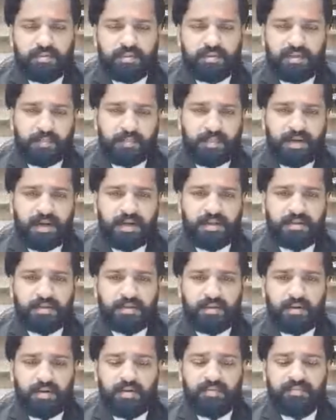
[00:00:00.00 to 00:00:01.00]
on the
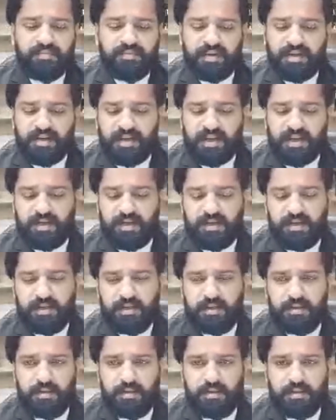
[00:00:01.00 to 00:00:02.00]
path of
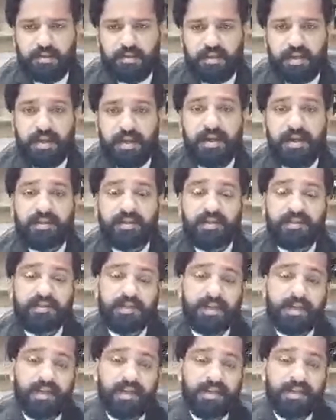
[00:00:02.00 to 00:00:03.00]
Allah.
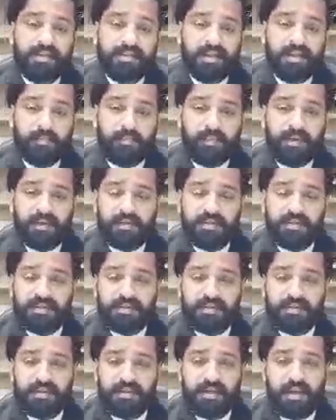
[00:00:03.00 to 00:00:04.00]
And the second
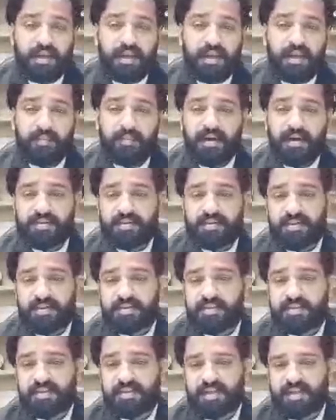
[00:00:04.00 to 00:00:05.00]
example is
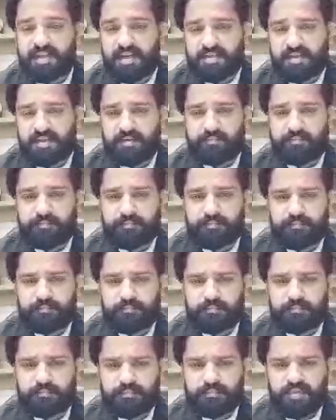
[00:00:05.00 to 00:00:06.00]
namaz
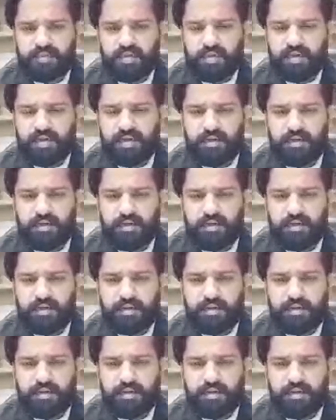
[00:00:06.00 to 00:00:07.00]
janaza.
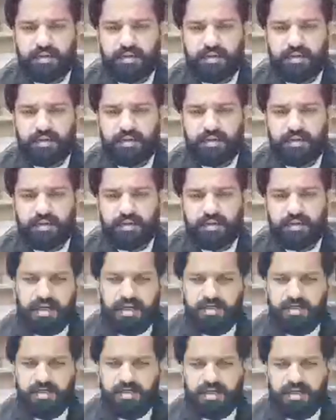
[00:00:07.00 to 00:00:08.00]
Okay,
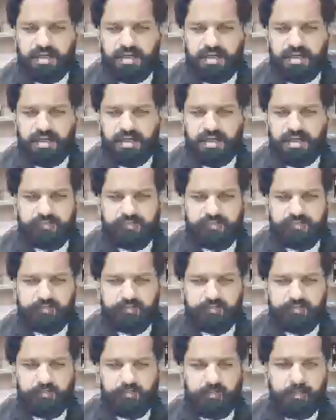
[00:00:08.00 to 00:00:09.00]

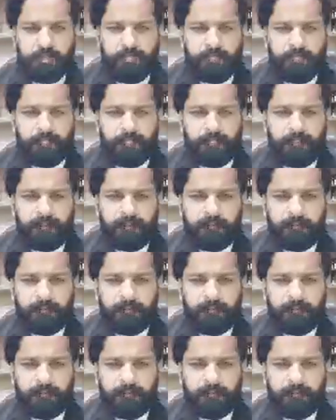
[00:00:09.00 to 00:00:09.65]
janaza prayer,